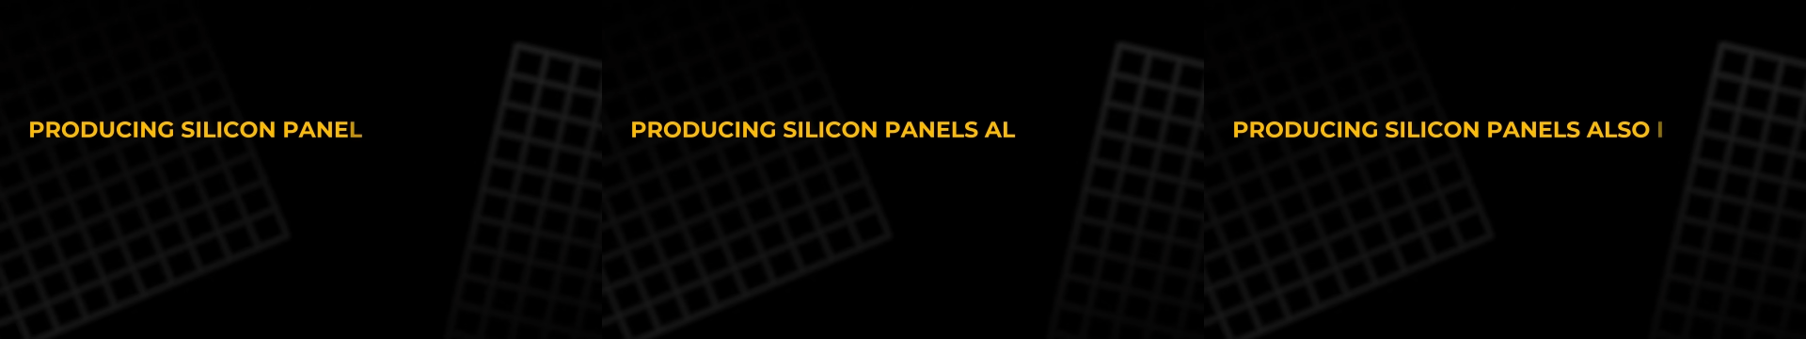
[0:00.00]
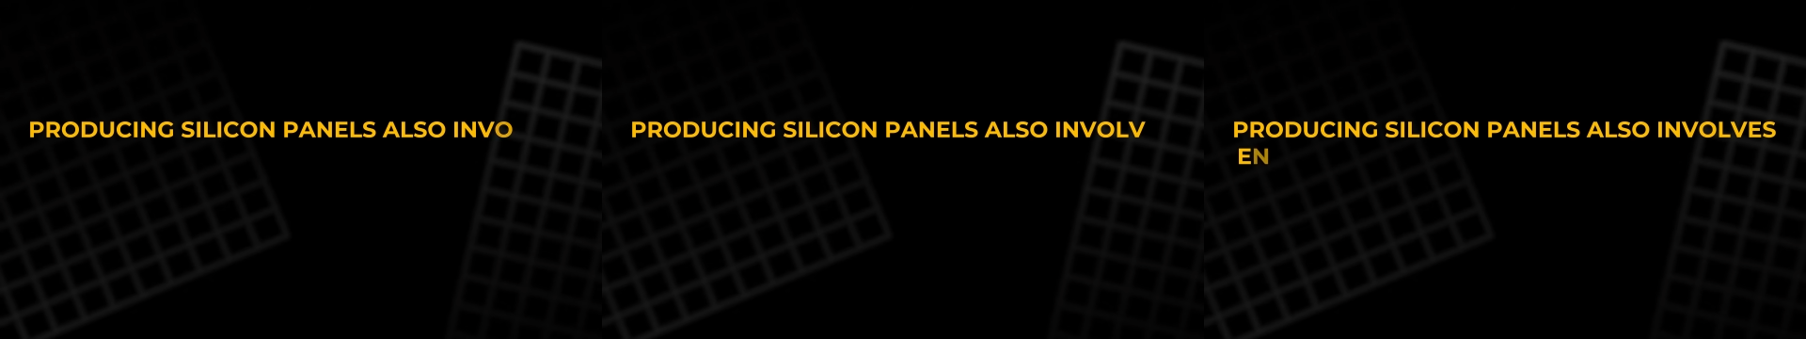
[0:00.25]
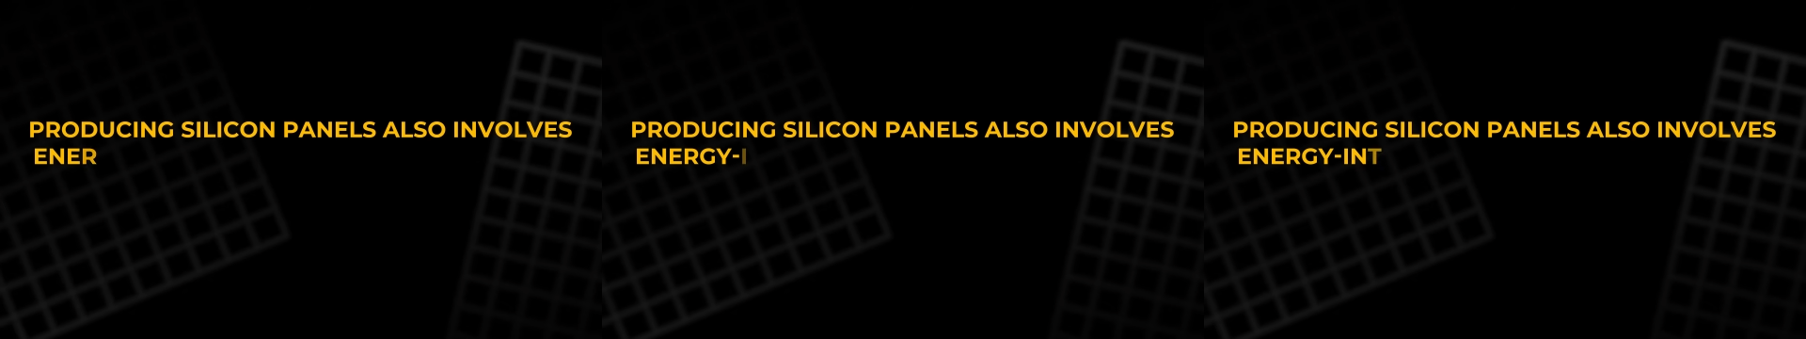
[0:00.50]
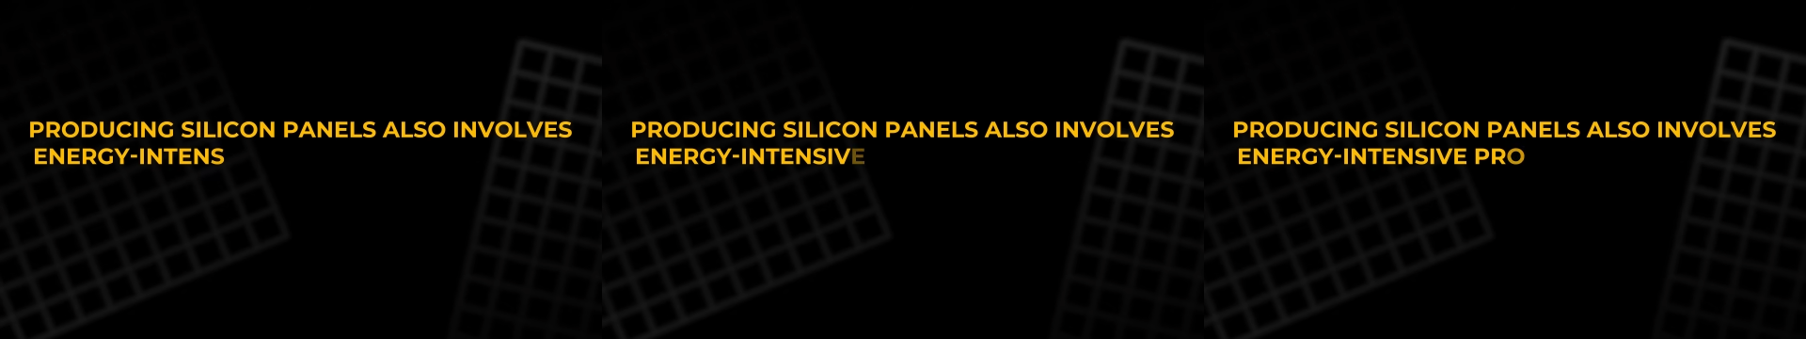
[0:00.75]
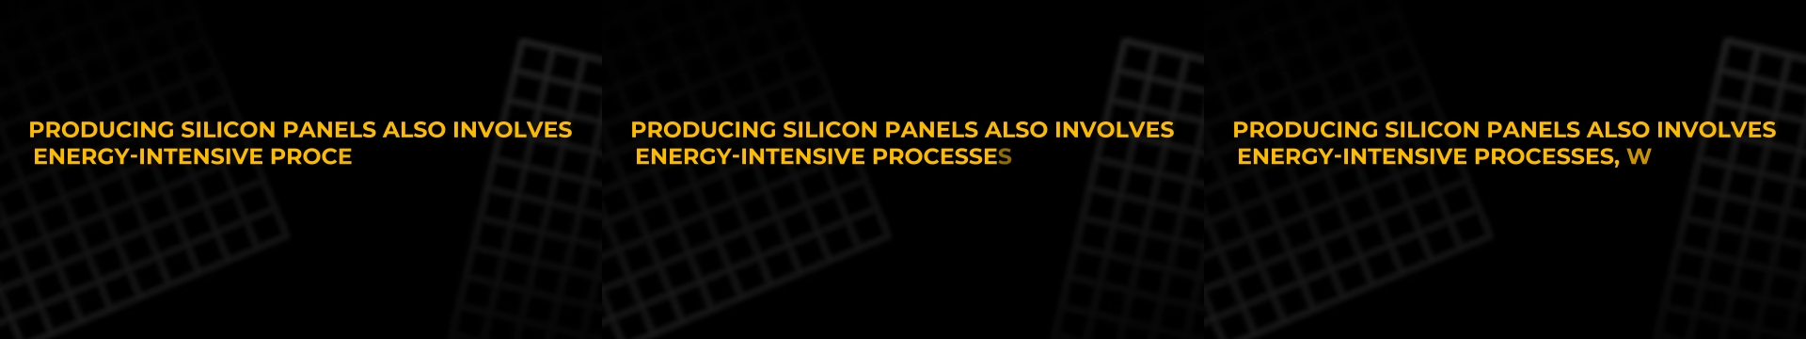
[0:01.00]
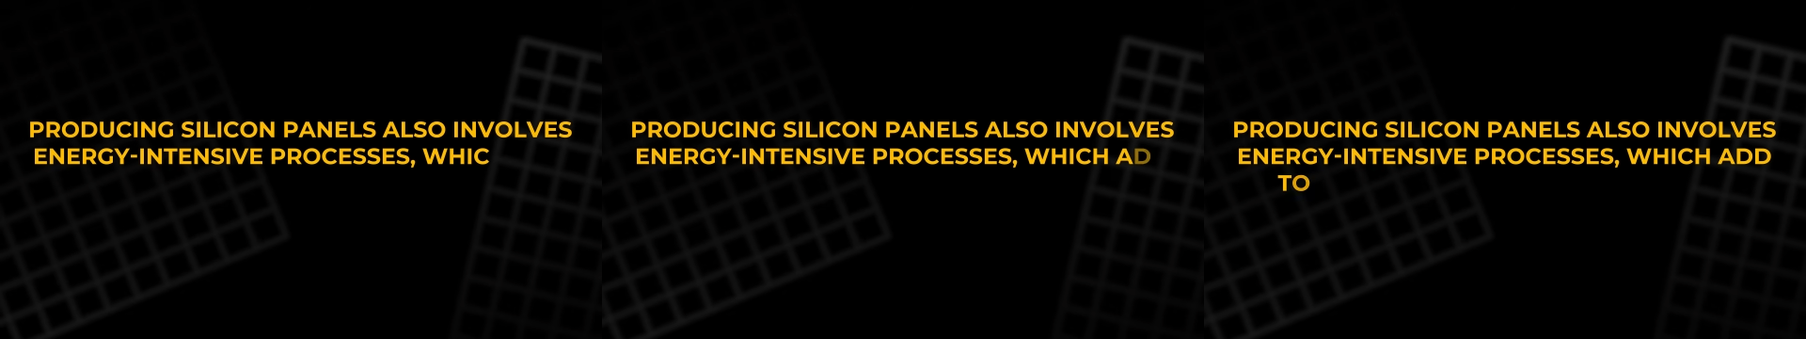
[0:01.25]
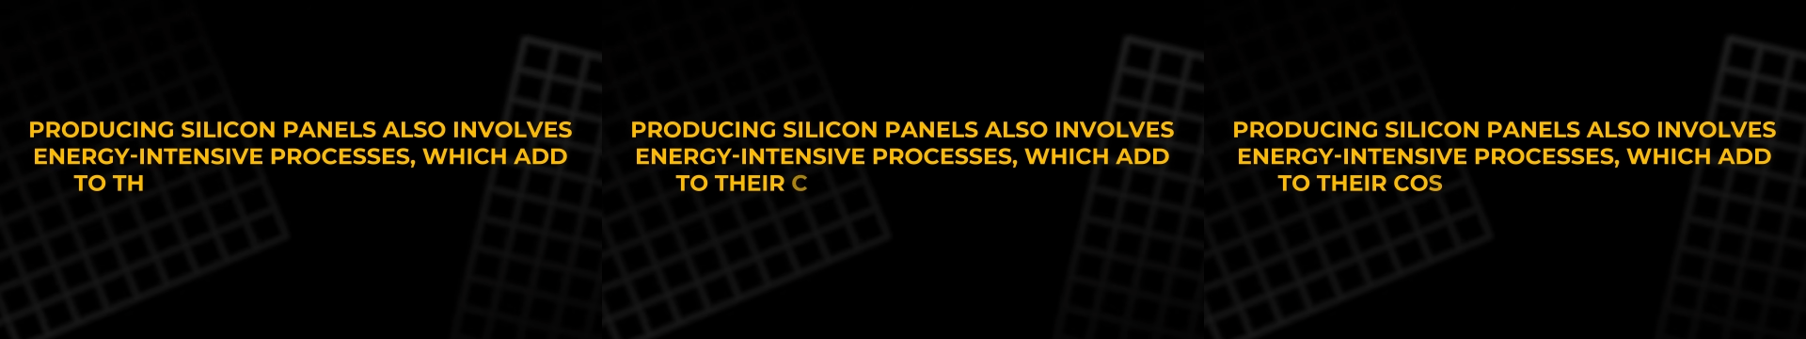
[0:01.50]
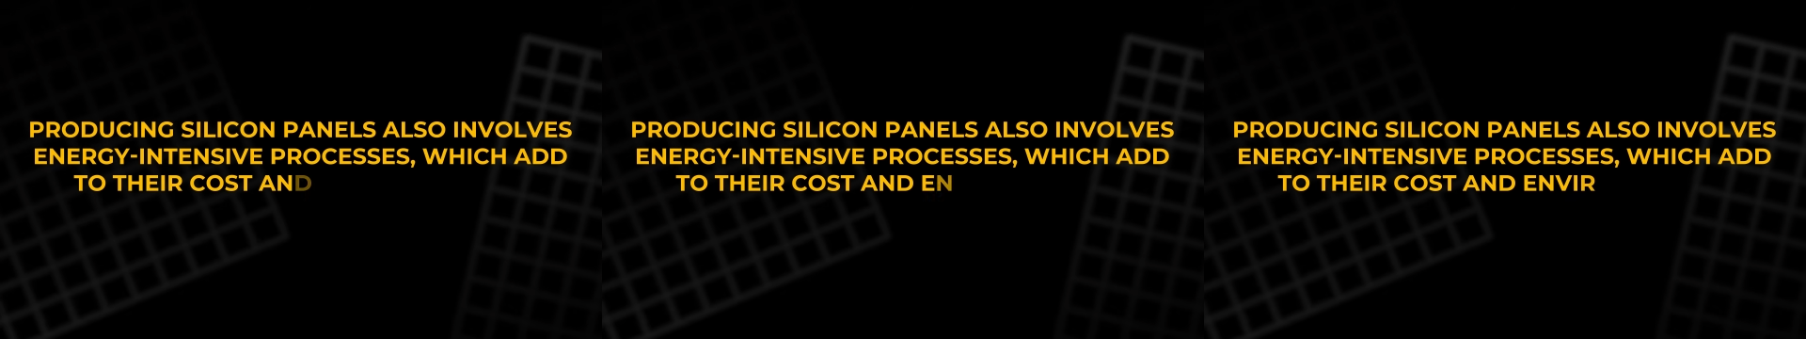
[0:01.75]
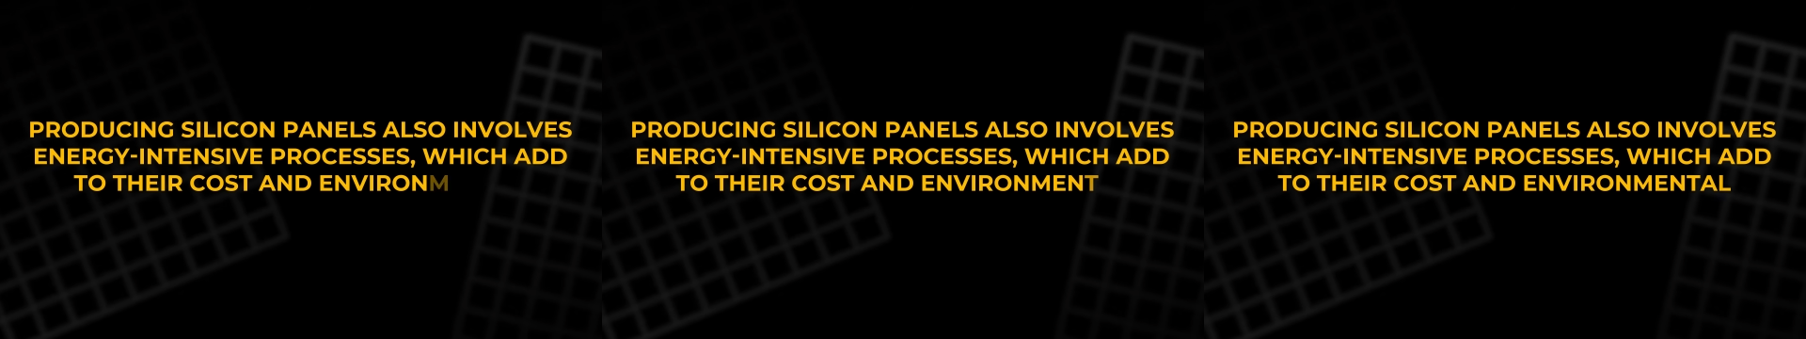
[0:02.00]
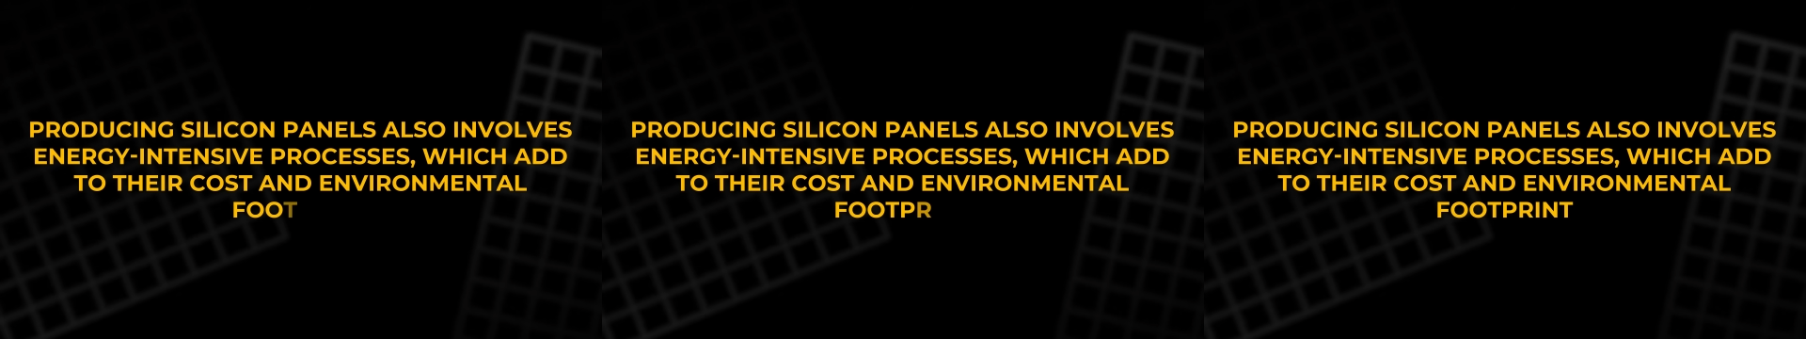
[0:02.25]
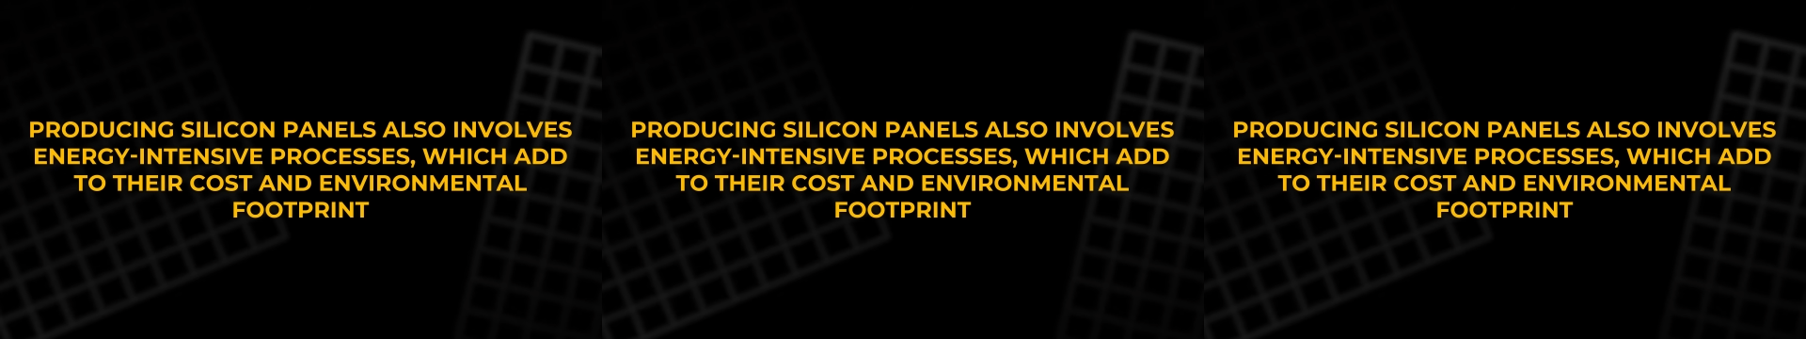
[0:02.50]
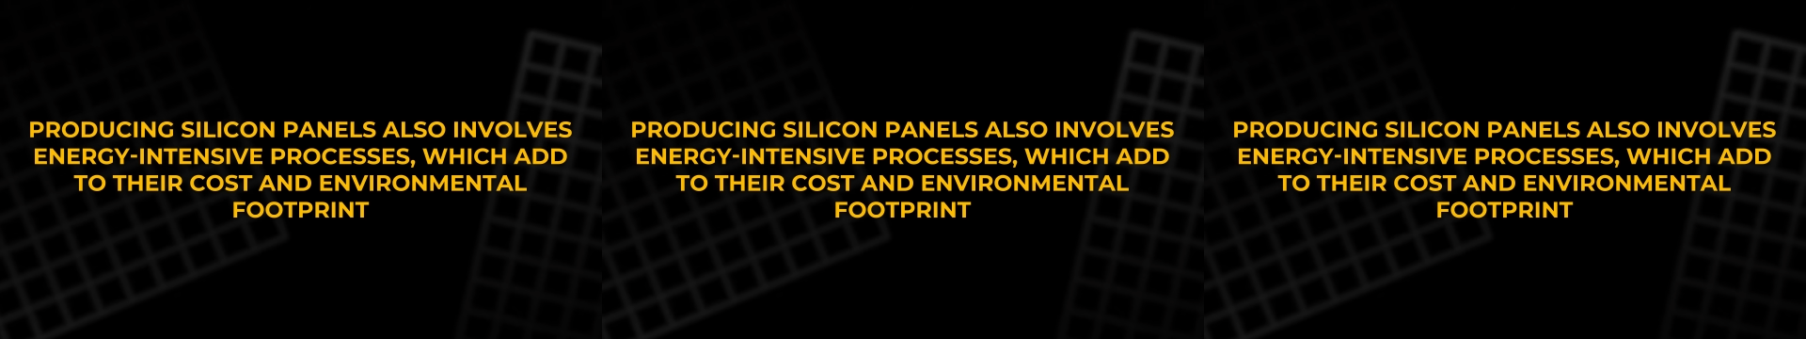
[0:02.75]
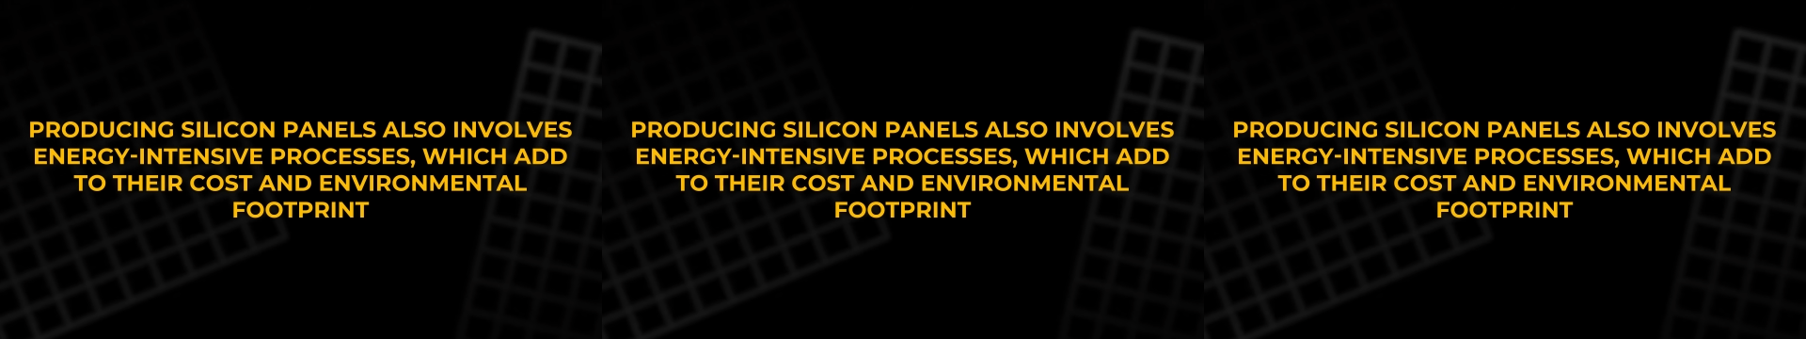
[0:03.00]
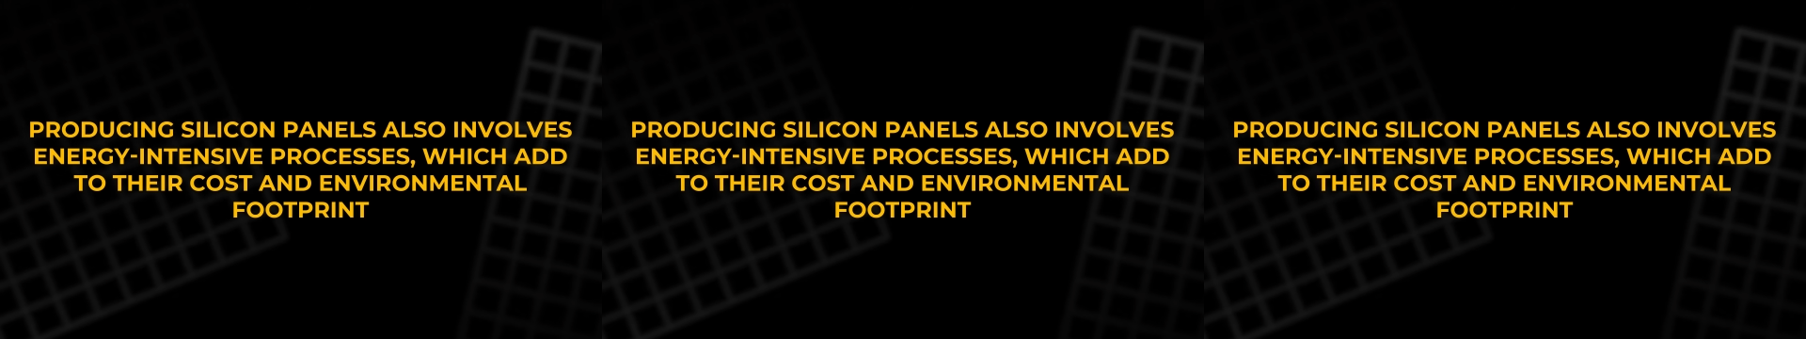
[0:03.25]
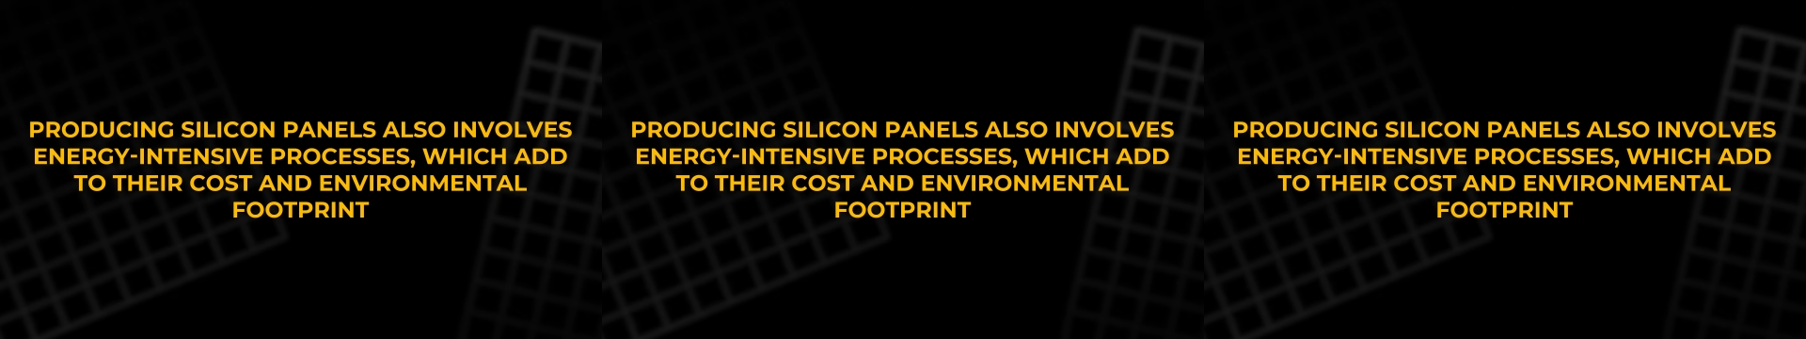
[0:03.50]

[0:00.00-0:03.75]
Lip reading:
No face is visible, so there are no lips to read.